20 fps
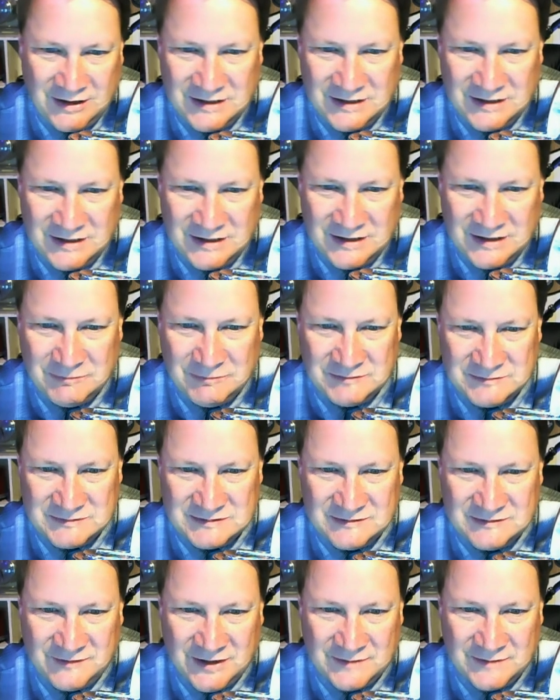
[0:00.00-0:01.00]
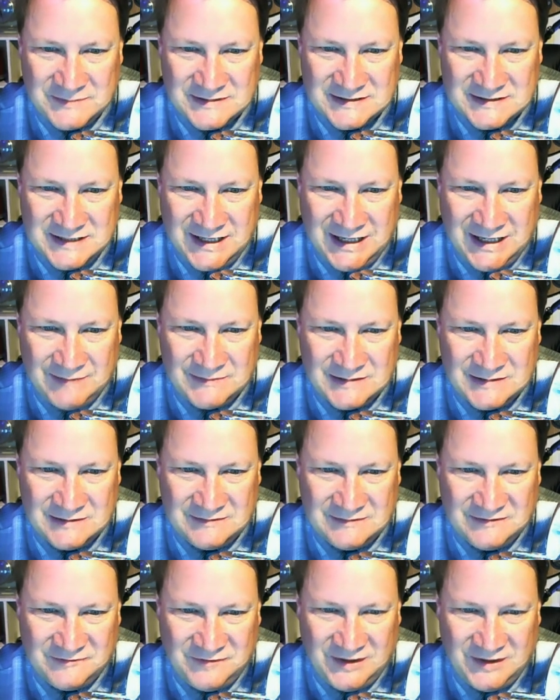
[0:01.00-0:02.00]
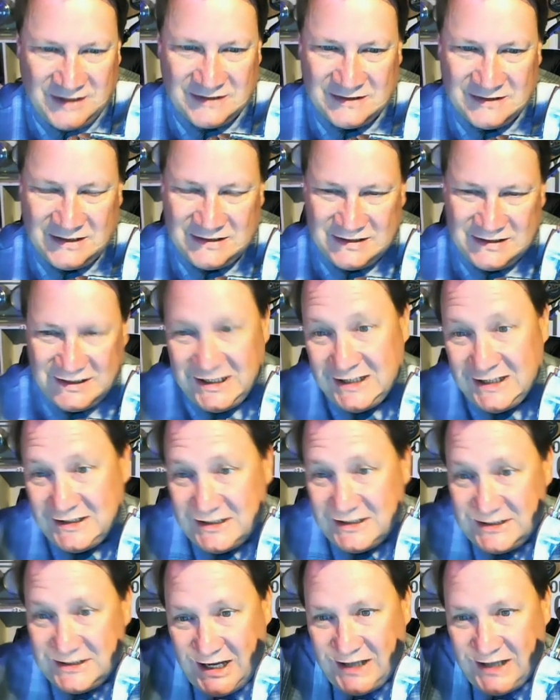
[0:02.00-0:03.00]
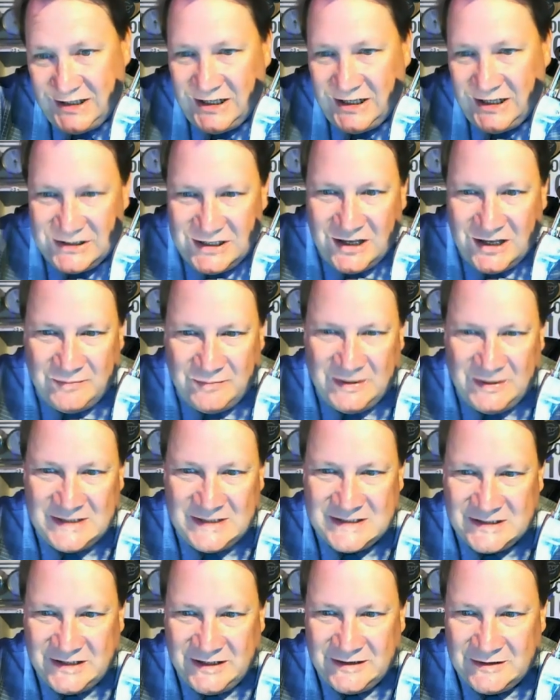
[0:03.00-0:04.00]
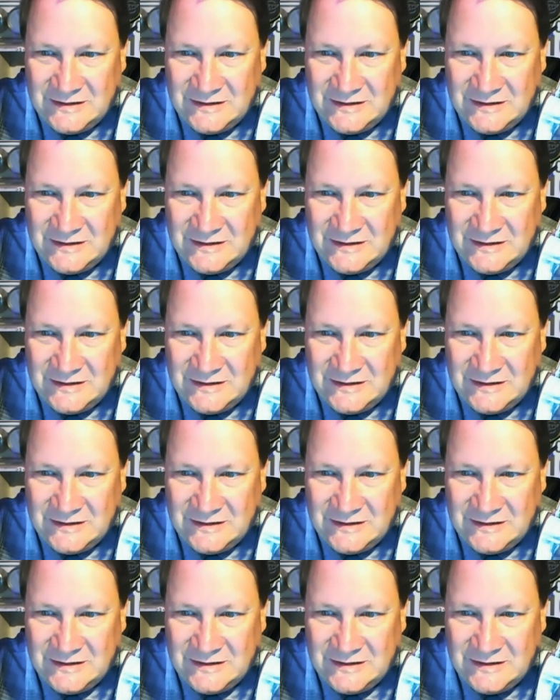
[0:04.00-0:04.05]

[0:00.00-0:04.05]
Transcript: He really developed his game to fit and to stay in the NHL, basically.